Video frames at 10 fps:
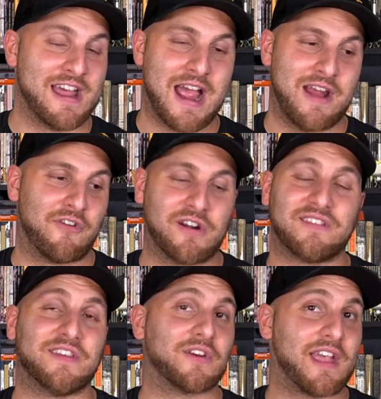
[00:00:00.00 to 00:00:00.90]
I have already
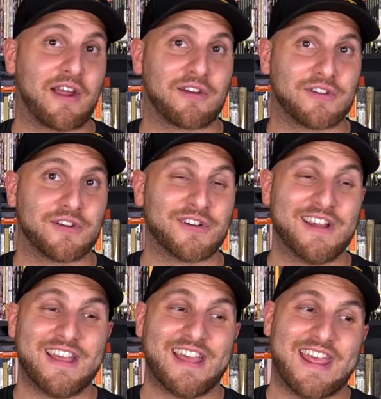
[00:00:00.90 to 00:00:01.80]
seen her character,
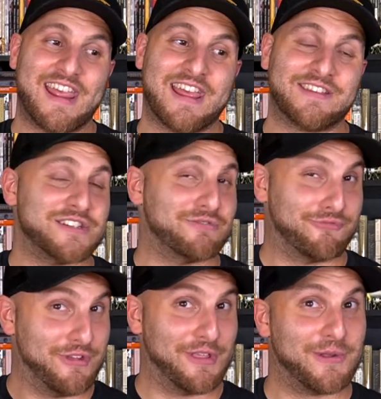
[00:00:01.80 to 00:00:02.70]
and she's
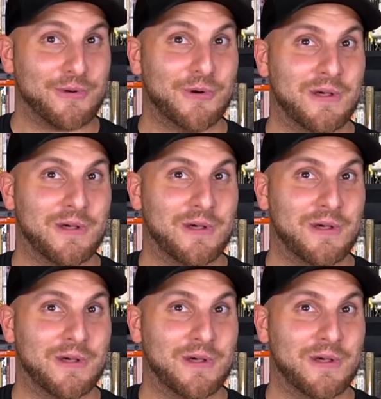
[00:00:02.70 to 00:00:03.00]
really cool,